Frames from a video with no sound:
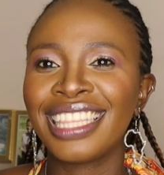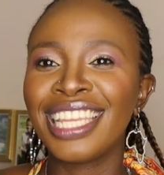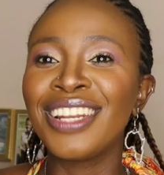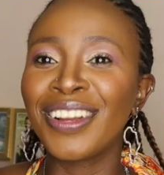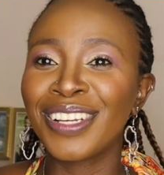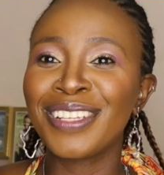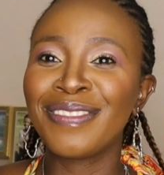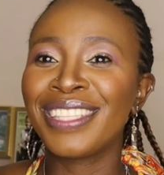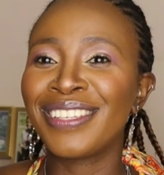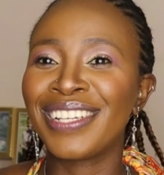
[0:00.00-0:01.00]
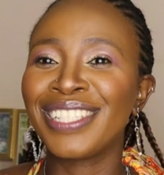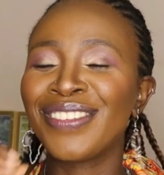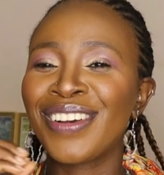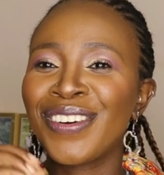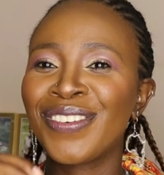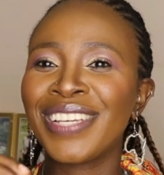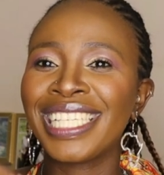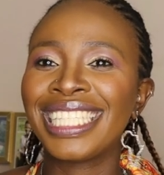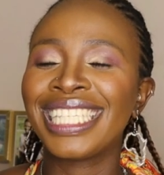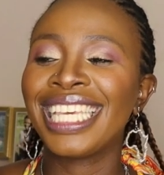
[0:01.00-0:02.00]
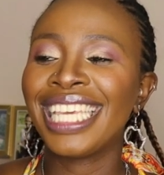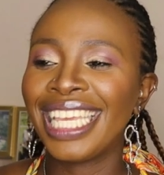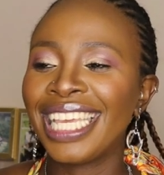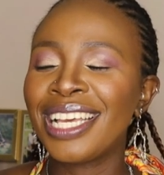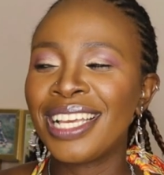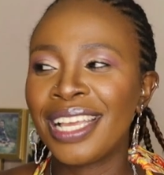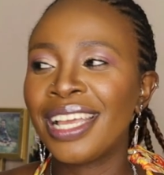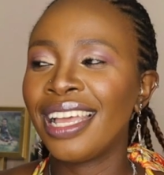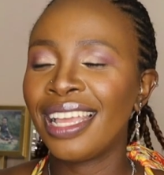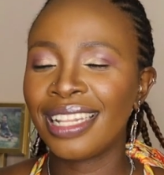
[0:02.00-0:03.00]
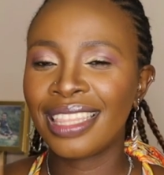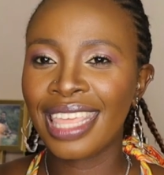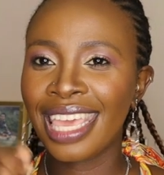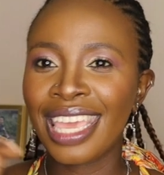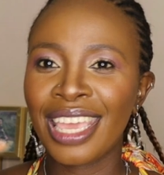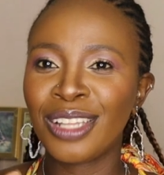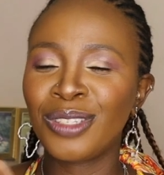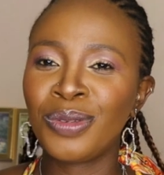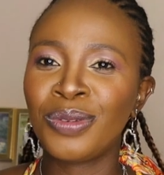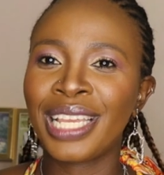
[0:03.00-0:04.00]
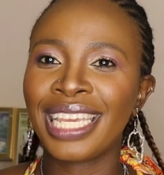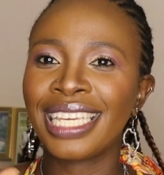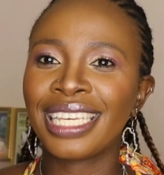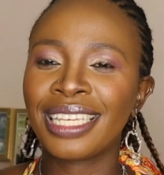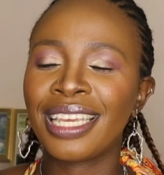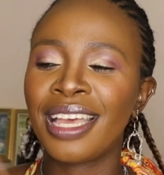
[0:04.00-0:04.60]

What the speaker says: they're not going to be the ones who are always there to like,